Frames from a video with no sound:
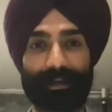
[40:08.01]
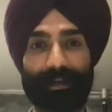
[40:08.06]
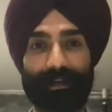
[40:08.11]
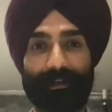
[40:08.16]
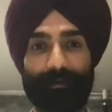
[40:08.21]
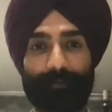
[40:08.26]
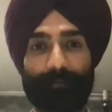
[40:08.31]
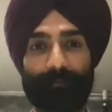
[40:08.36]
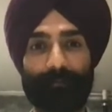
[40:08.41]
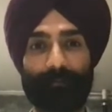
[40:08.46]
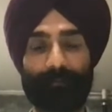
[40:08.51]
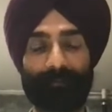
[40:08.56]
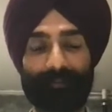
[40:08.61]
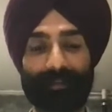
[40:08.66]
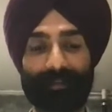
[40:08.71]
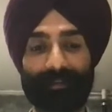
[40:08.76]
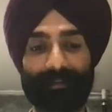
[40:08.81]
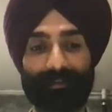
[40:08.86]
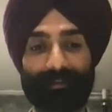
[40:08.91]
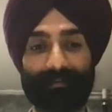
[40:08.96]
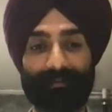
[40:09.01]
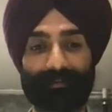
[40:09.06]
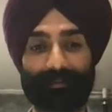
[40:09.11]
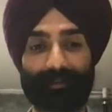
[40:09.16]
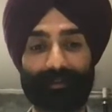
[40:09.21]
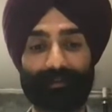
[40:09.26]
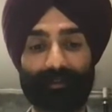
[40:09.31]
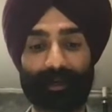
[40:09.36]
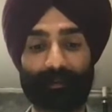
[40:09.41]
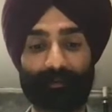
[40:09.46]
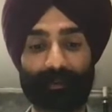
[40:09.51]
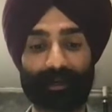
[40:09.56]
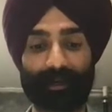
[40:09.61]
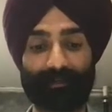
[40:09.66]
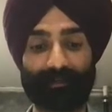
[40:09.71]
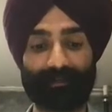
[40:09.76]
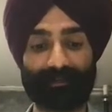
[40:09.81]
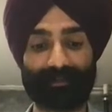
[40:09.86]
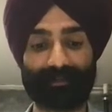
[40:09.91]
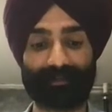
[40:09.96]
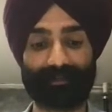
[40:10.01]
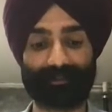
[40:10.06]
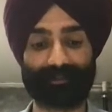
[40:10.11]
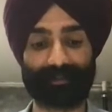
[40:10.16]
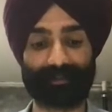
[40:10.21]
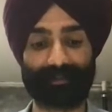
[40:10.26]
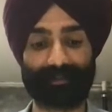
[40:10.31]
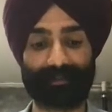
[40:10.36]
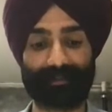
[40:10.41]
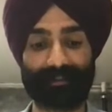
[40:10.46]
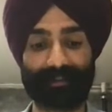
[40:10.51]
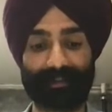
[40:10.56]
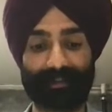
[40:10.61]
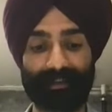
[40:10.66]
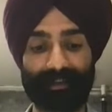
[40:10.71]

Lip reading: on my promises and